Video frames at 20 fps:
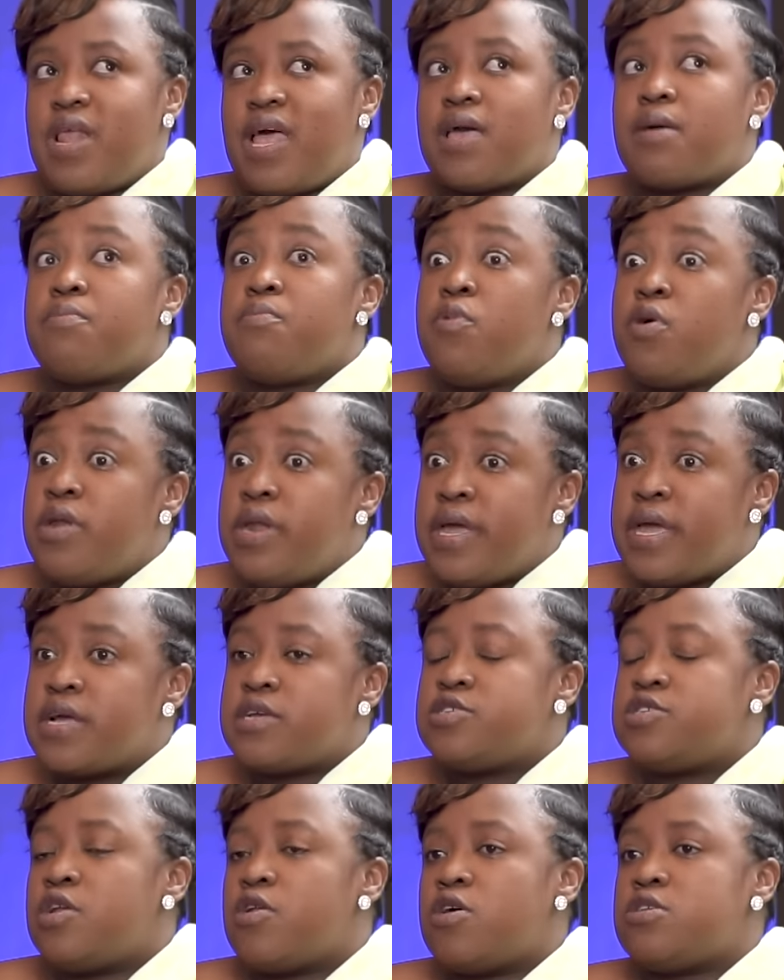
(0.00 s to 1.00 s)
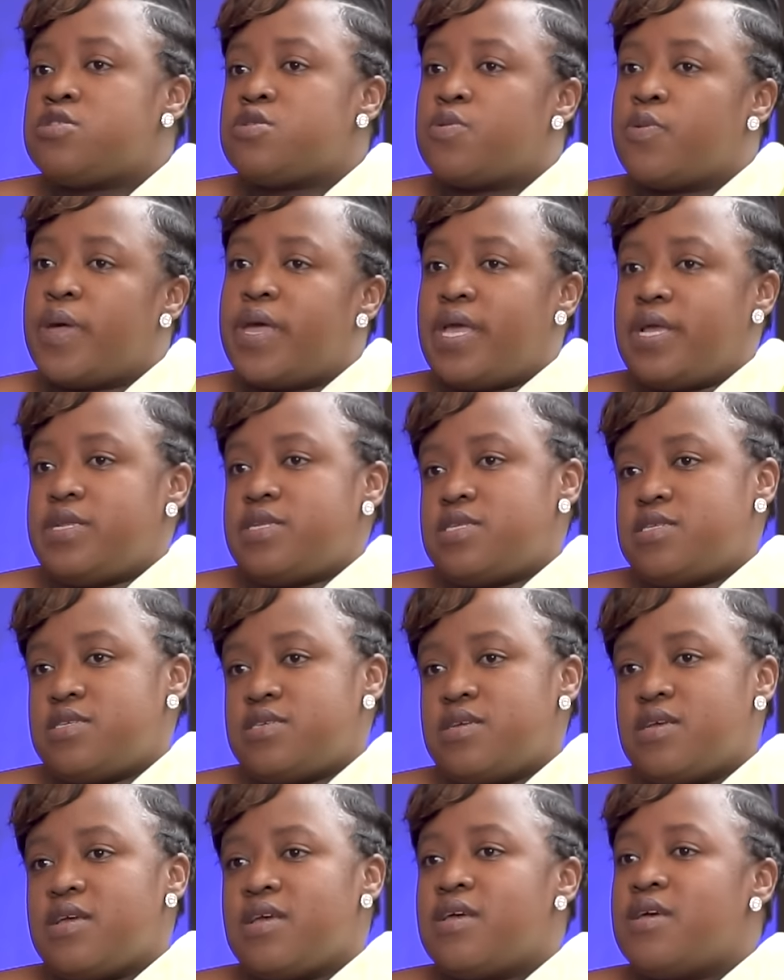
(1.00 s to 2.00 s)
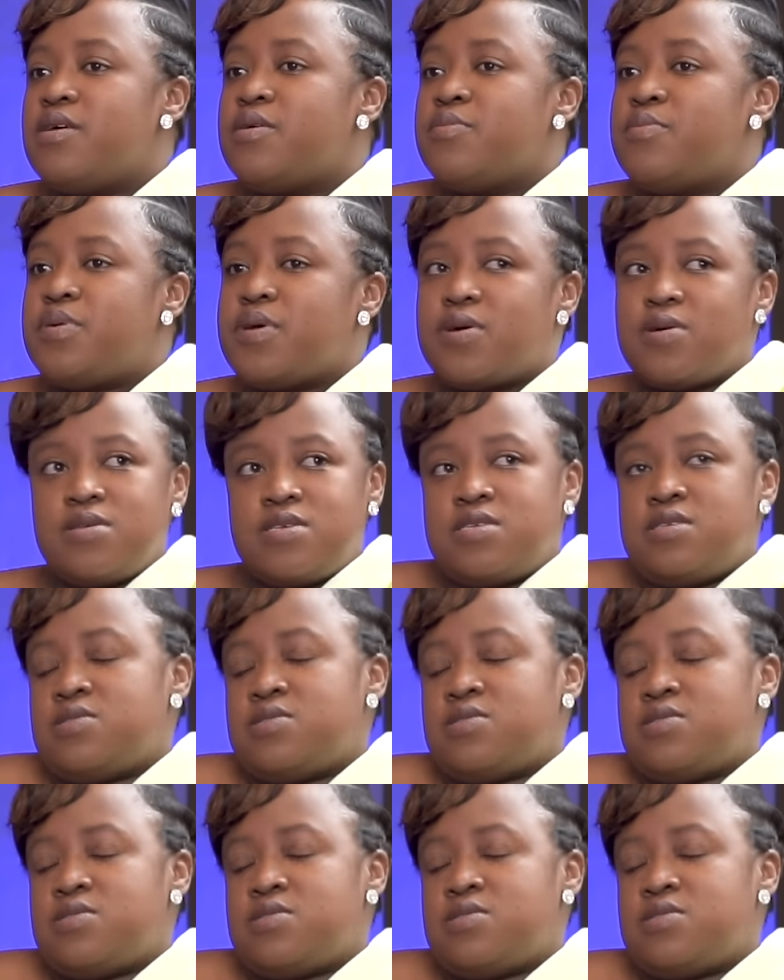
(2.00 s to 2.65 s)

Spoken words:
were like, no, name, she lost weight because